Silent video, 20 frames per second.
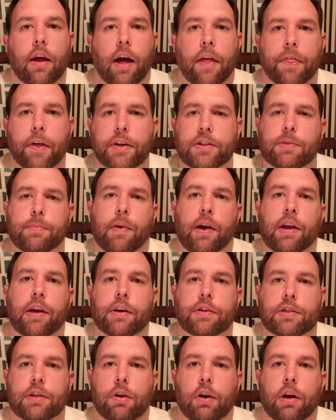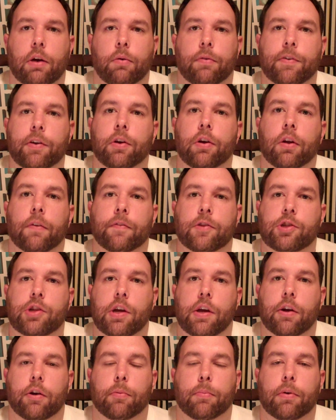I thought somebody else had already reviewed it on the
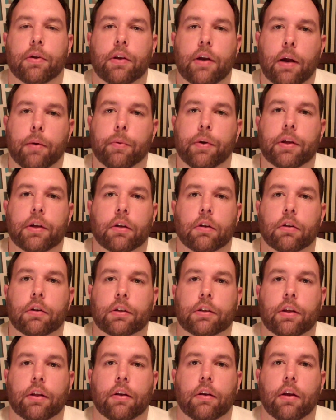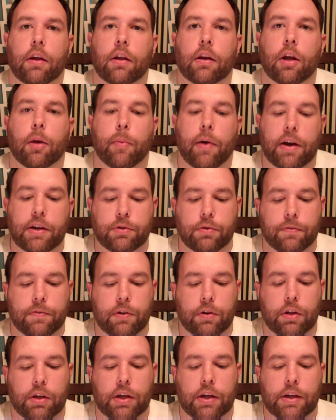channel, but I went and looked, and nobody's
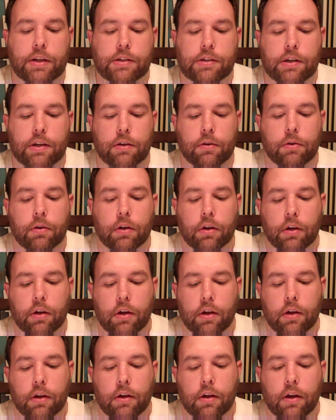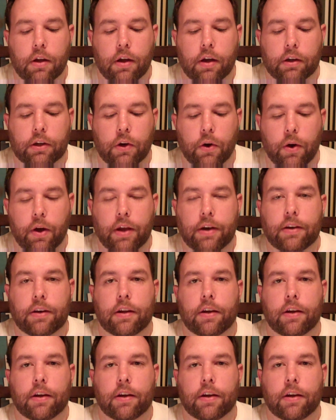reviewed it yet. So I'll go ahead